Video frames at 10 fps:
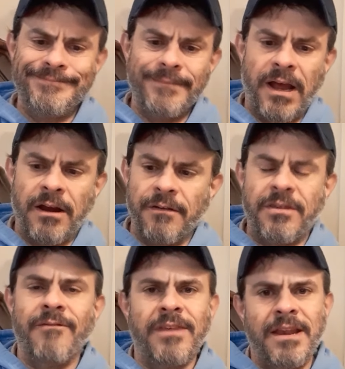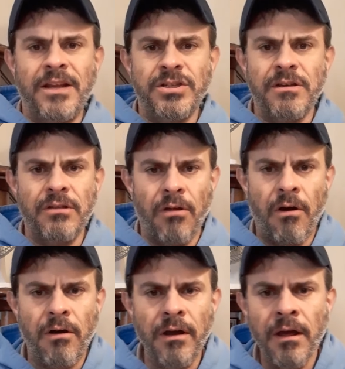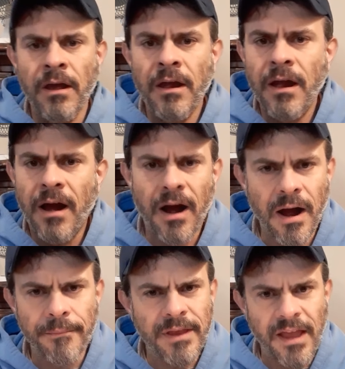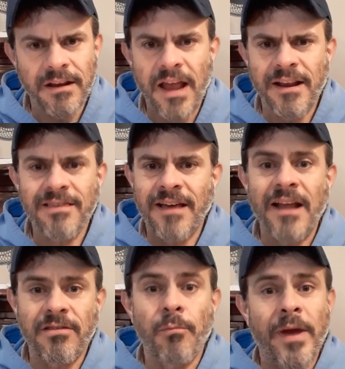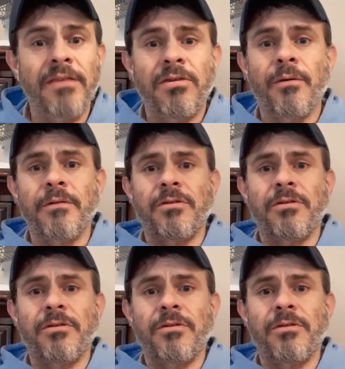I don't know, 17 inches long. And it's got some weight to it.